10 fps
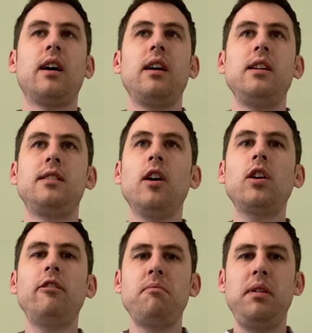It's not
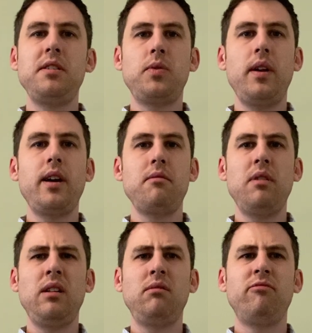going to replace 28
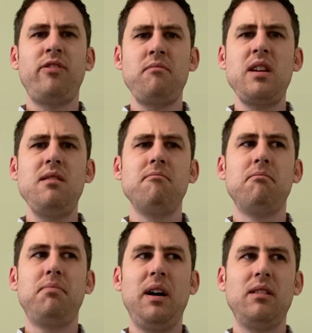mil for me,
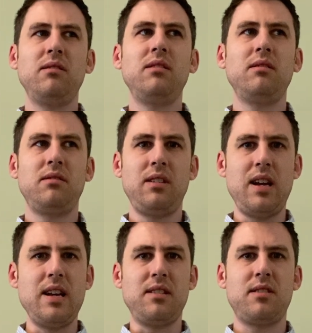but
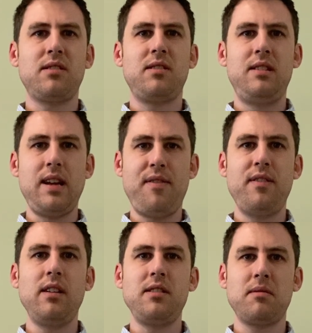it's
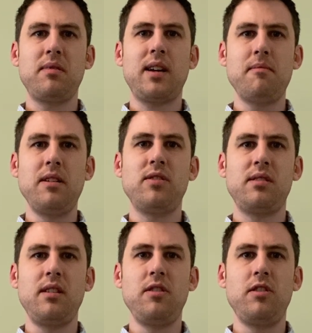definitely something I'm
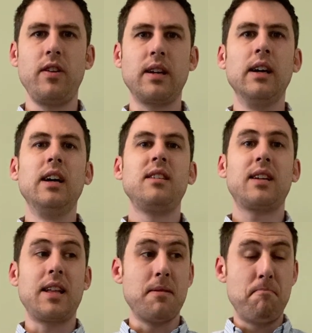interested in doing to
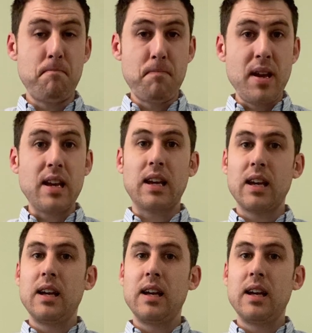get the big,